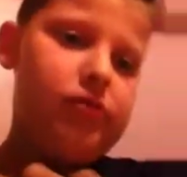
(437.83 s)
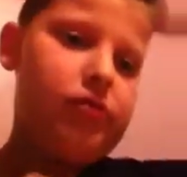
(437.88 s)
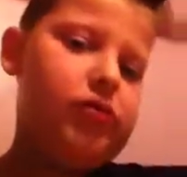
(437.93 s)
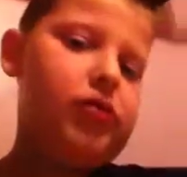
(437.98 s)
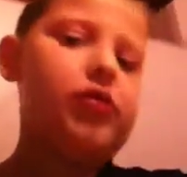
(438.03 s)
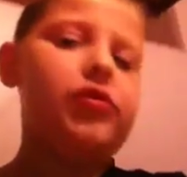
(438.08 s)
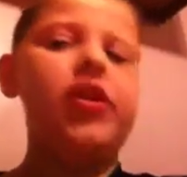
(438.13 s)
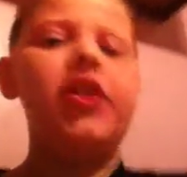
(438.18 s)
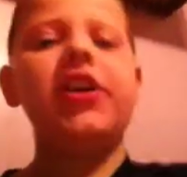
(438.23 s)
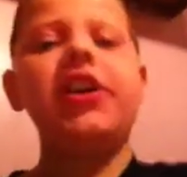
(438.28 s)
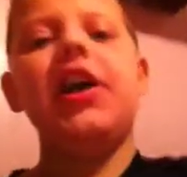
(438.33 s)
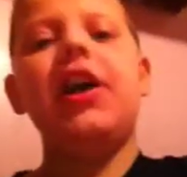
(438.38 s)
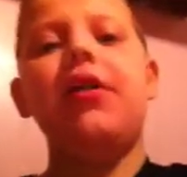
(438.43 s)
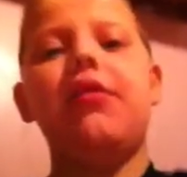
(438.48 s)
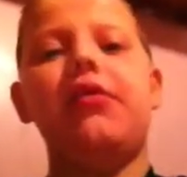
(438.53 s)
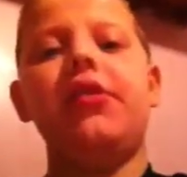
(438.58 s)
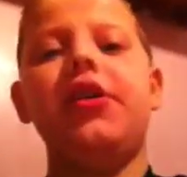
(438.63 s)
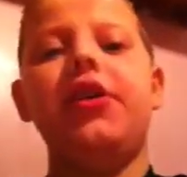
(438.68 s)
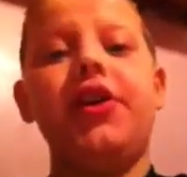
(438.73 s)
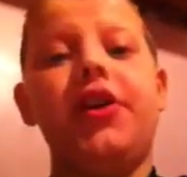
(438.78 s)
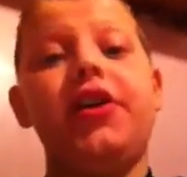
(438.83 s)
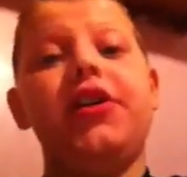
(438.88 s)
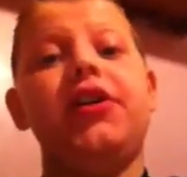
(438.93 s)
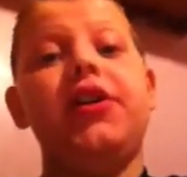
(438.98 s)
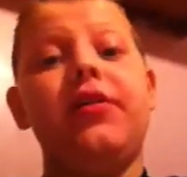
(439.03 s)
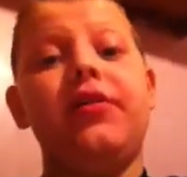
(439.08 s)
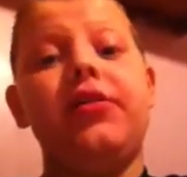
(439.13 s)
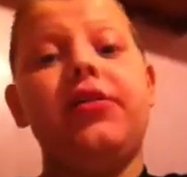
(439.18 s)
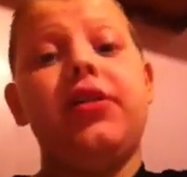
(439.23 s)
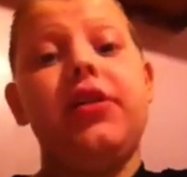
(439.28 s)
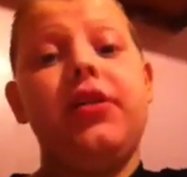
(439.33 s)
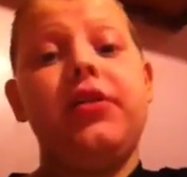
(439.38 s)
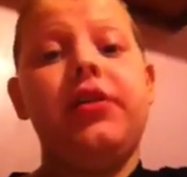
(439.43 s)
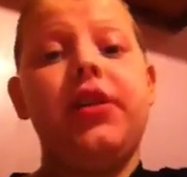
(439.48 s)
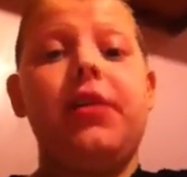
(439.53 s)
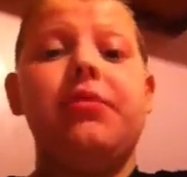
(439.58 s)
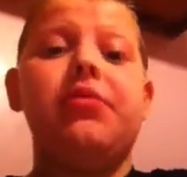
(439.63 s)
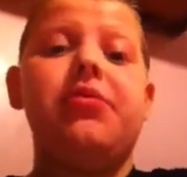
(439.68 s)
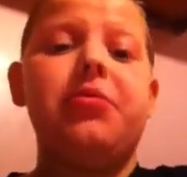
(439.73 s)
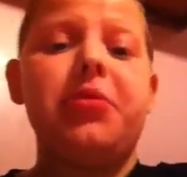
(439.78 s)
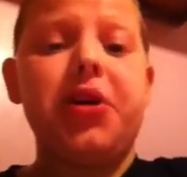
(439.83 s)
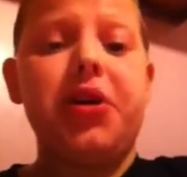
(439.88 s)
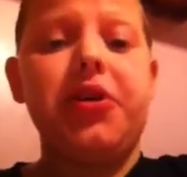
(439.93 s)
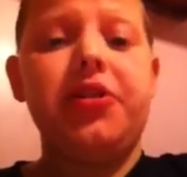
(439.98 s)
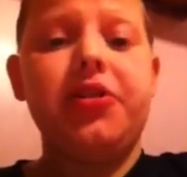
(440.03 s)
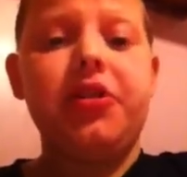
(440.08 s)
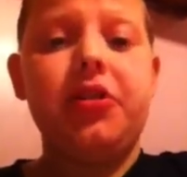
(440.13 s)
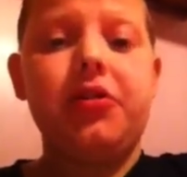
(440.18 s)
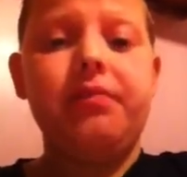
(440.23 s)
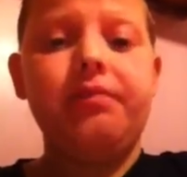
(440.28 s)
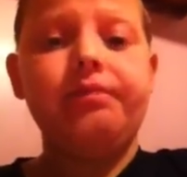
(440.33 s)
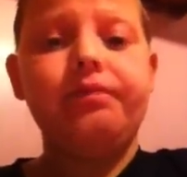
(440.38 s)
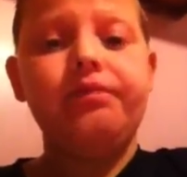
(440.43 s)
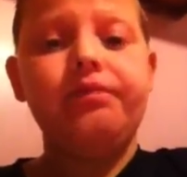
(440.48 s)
Well, right now we're in a devastating time with money, so